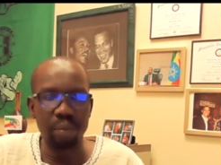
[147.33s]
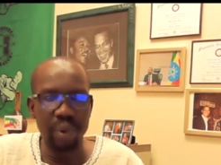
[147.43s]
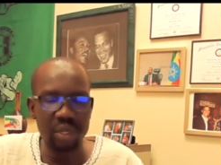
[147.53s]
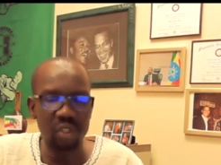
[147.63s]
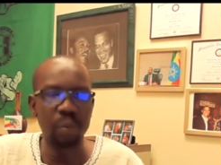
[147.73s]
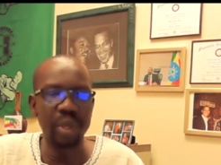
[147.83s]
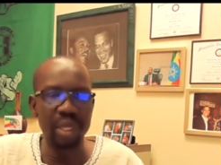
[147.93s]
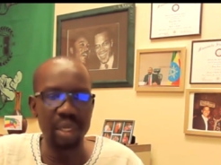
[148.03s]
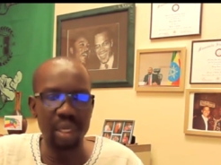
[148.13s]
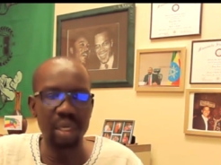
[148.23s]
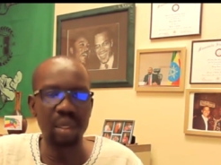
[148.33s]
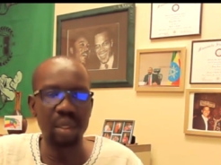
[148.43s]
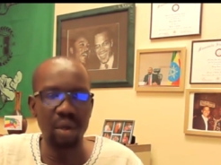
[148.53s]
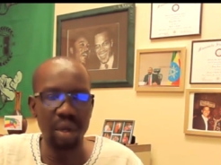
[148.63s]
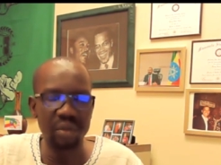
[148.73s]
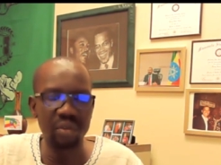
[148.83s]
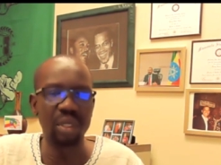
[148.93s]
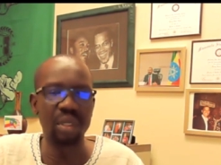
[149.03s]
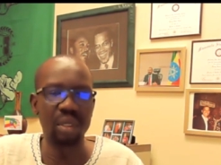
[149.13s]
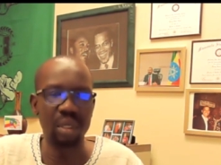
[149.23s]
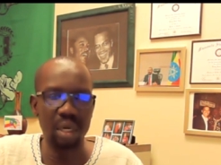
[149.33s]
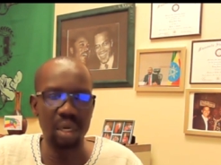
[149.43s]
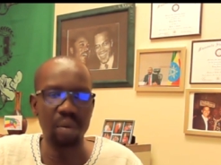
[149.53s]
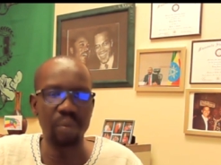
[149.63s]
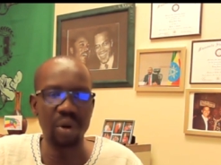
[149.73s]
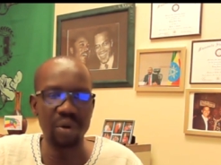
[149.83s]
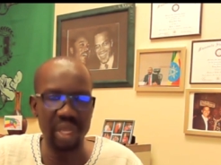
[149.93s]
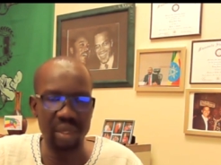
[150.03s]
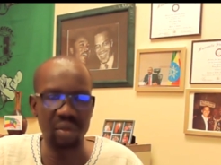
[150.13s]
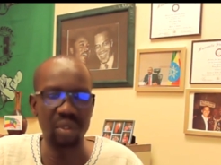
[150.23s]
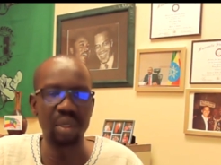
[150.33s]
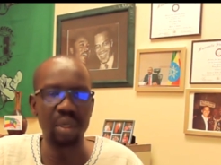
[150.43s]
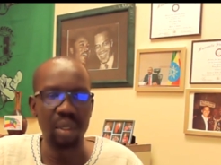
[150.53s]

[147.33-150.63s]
participating in constant protesting,